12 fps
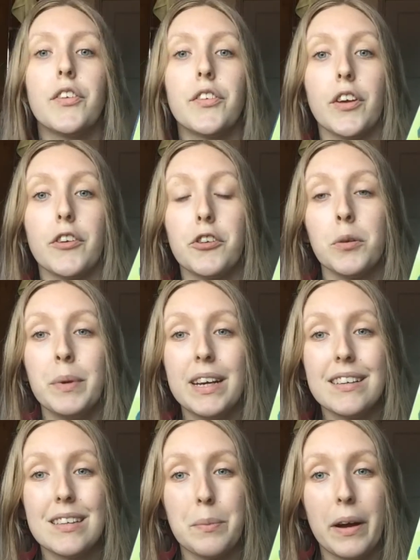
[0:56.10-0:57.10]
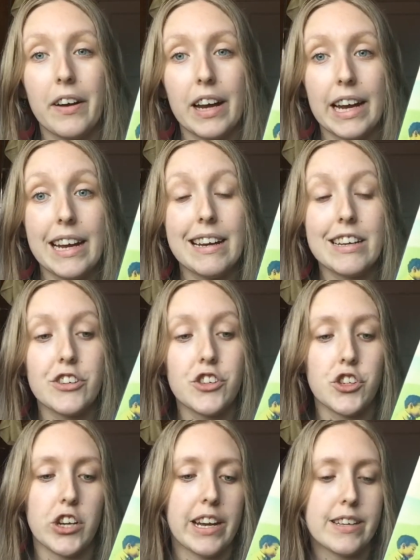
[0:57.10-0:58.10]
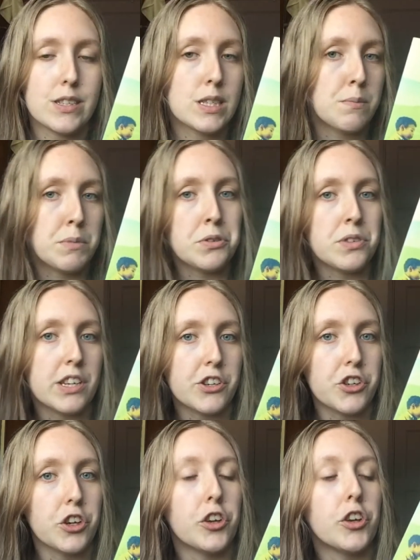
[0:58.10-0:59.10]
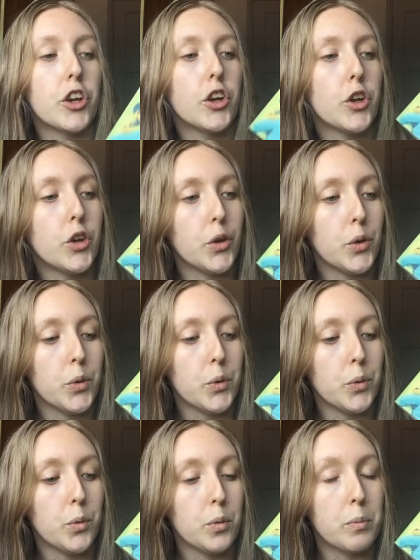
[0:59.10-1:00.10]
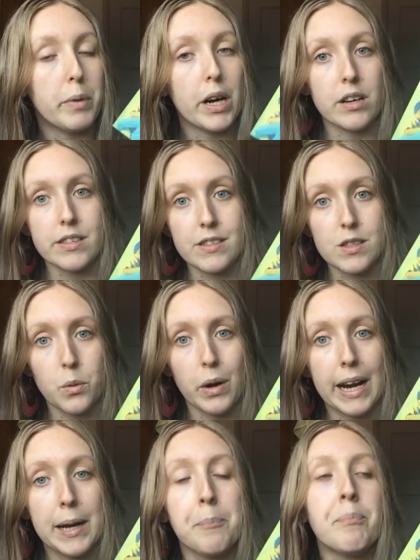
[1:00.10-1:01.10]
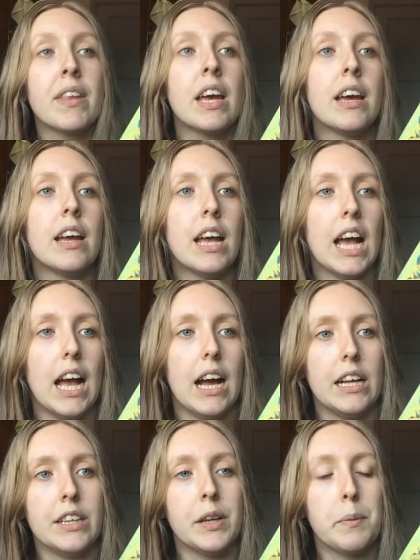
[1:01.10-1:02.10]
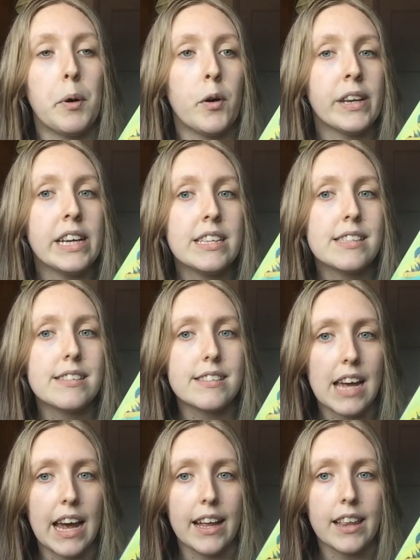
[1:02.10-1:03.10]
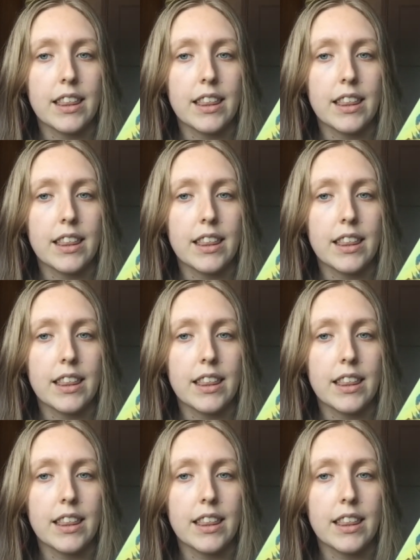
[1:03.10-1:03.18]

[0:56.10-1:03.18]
So Trumpet is about a jazz musician who passes away, and upon his death